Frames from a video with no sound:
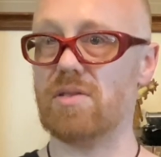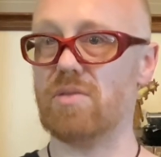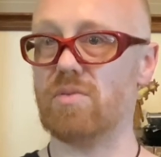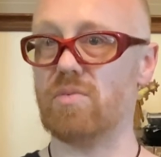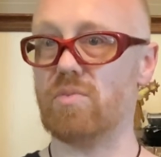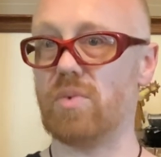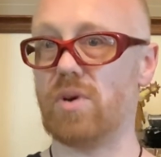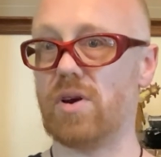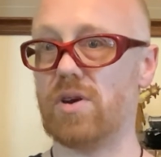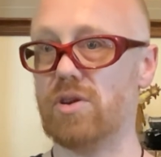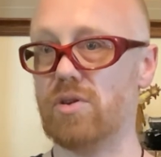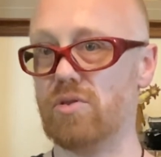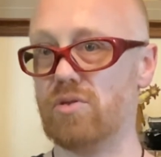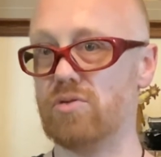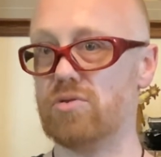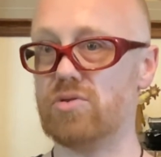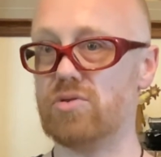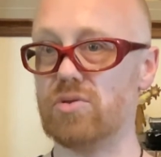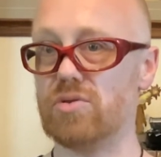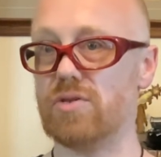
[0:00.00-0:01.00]
where you
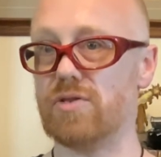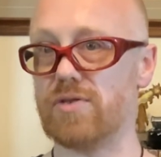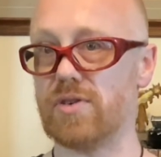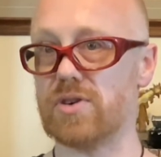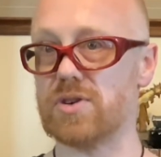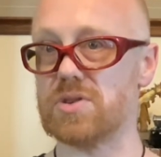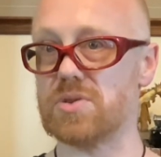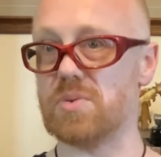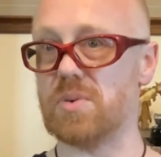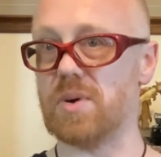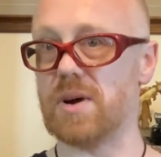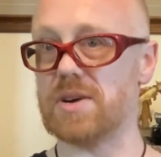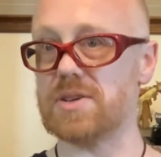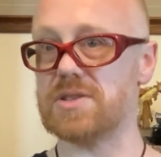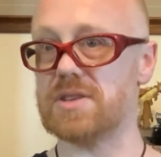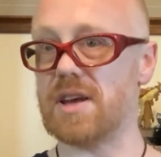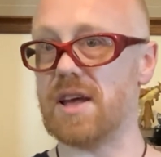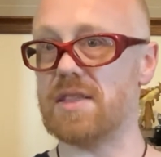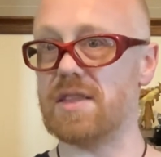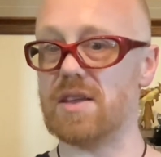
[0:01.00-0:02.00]
do the first
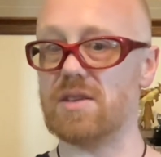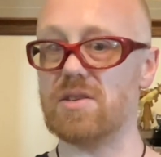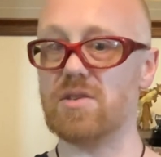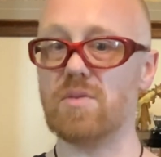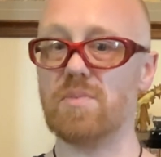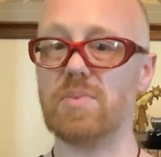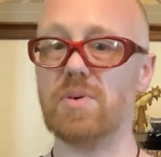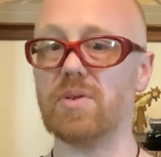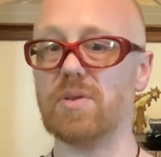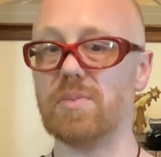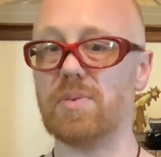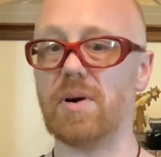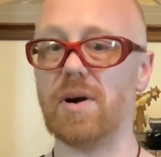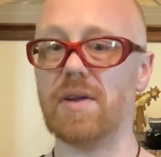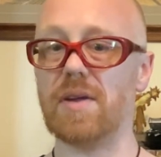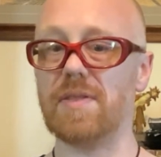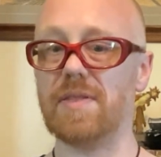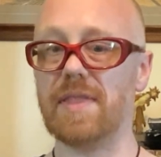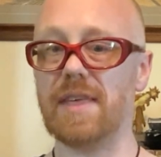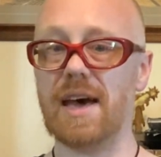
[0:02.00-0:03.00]
quest and then you build
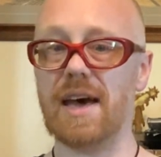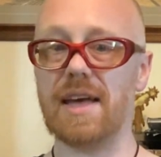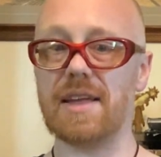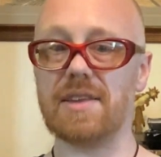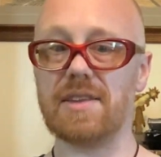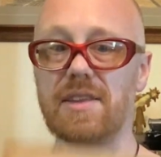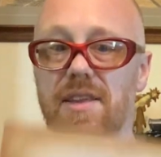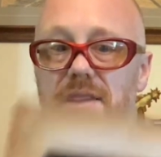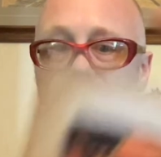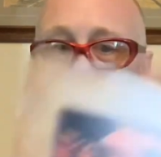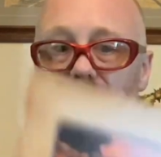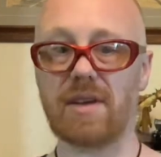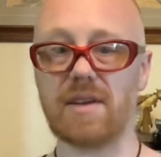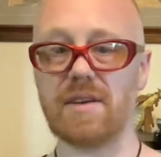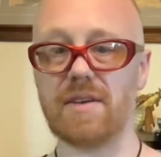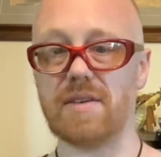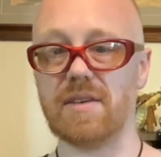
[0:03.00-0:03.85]
upon that, and then like